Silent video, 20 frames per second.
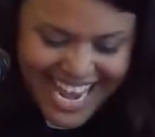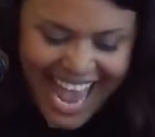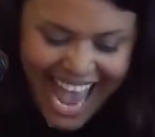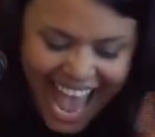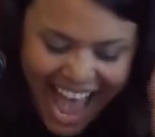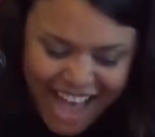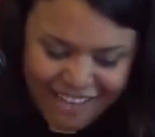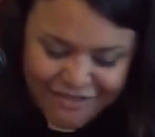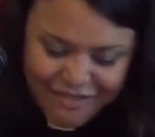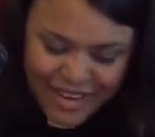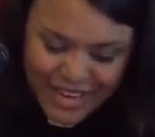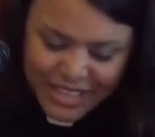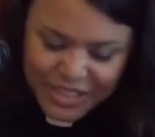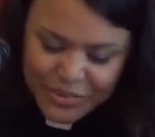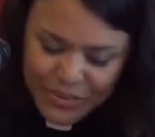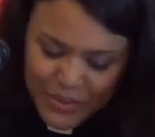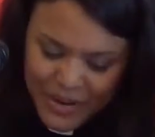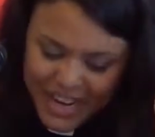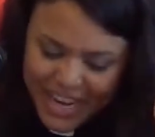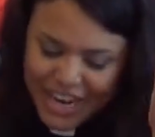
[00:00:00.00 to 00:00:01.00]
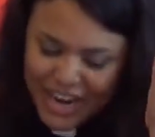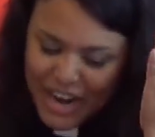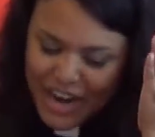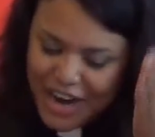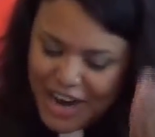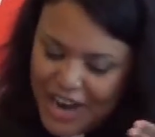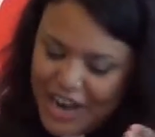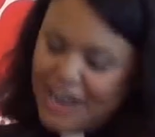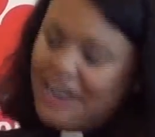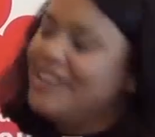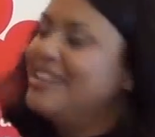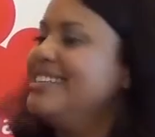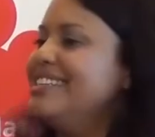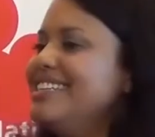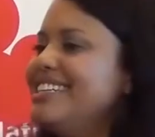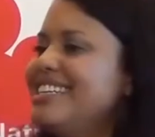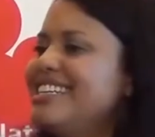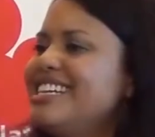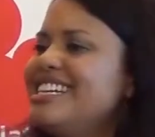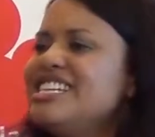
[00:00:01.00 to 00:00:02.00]
Haven't we
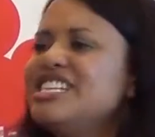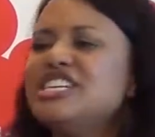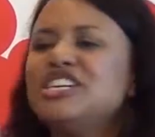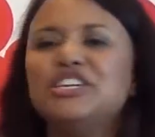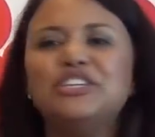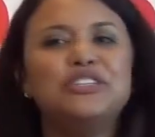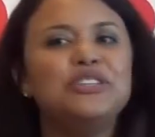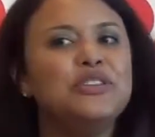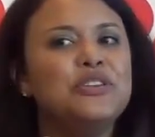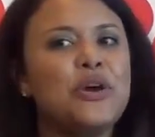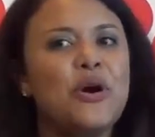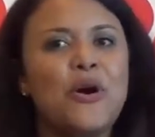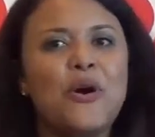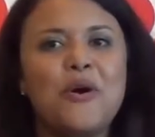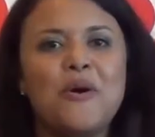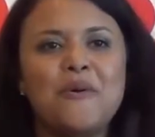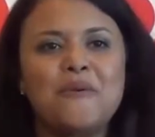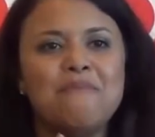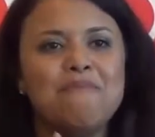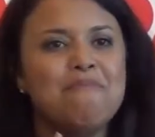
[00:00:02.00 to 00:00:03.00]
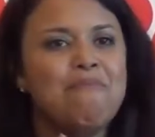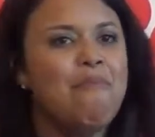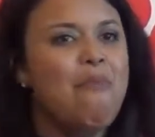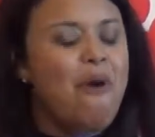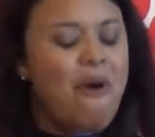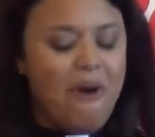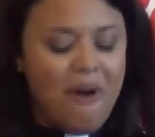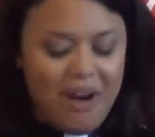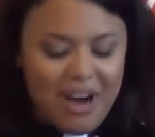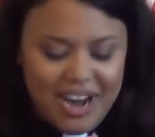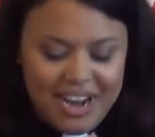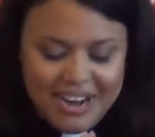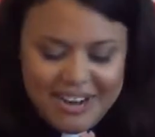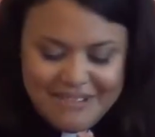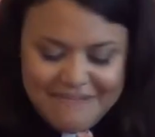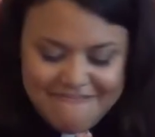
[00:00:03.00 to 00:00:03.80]
heard? No more.